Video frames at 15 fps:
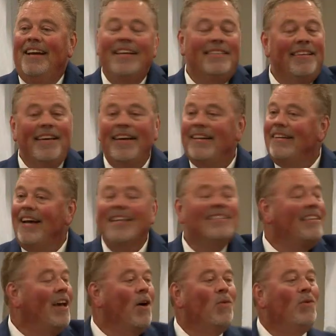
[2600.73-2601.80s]
That's it.
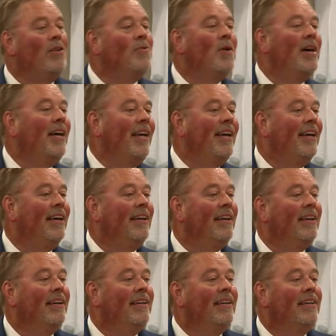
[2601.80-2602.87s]
That's the only way.
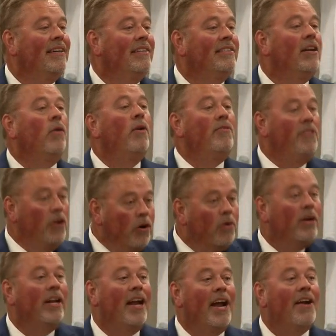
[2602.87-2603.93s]
So if you're
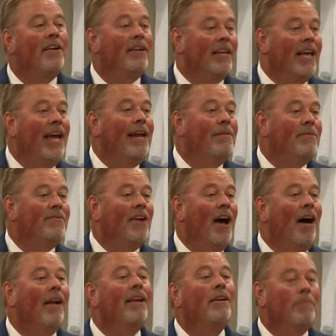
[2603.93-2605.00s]
going to inherit the kingdom of
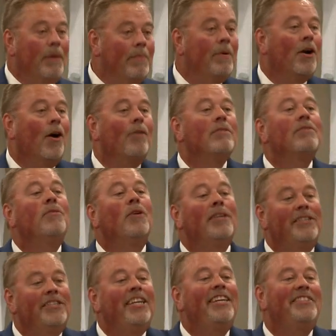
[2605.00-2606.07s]
God, it'll be because of
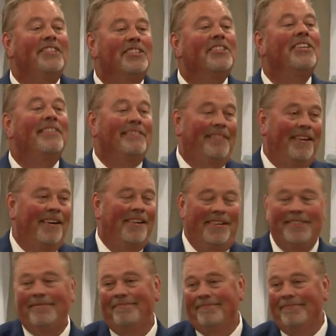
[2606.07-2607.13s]
what Jesus has done.
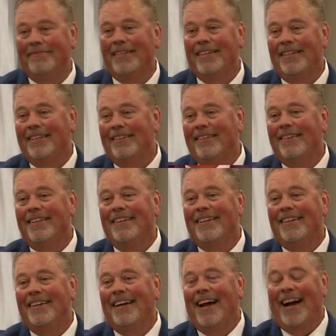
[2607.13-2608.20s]

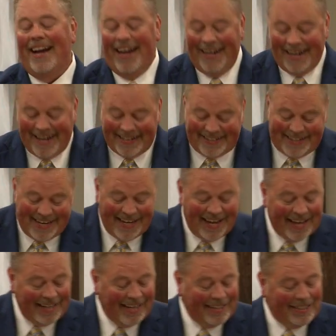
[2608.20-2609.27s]
I, I got to tell
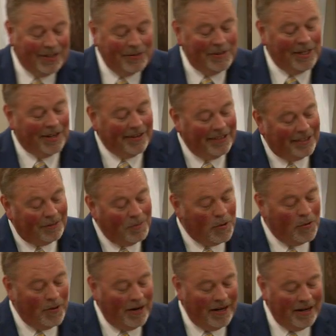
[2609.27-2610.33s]
you, I, I told y'all this
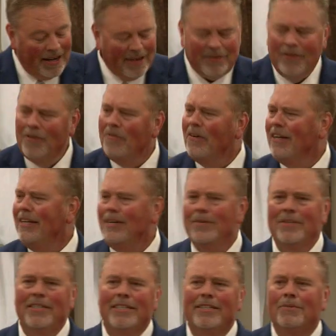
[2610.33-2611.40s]
morning. I don't know if I
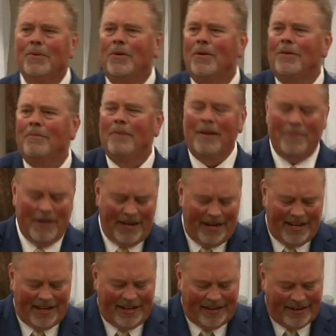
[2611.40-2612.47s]
told you this morning. Maybe I
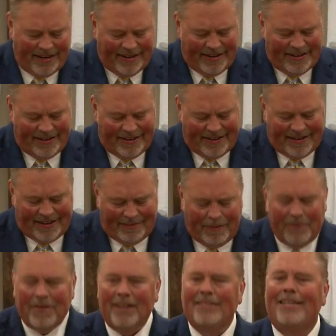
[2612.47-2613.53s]
didn't. I
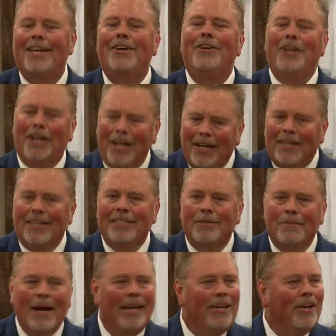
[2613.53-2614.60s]
believe I was telling you at
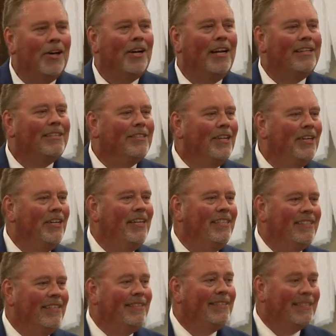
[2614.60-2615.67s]
lunch, my youngest son
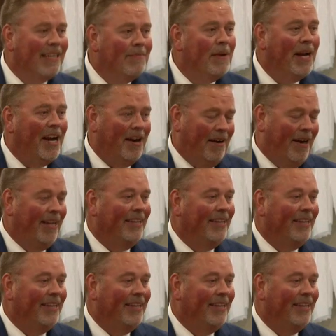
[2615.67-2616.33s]
is in seminary,